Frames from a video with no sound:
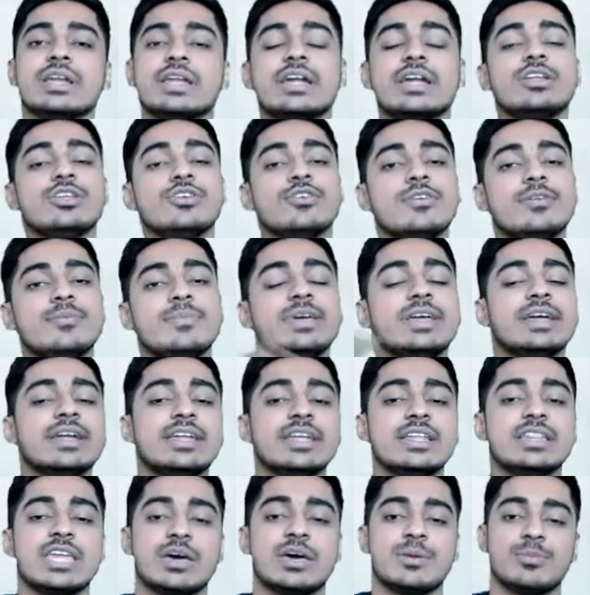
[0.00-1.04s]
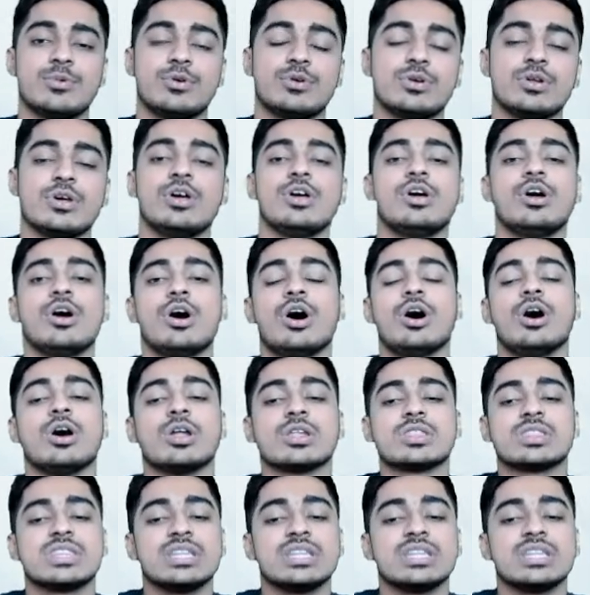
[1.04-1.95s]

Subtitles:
that you will be getting the amount.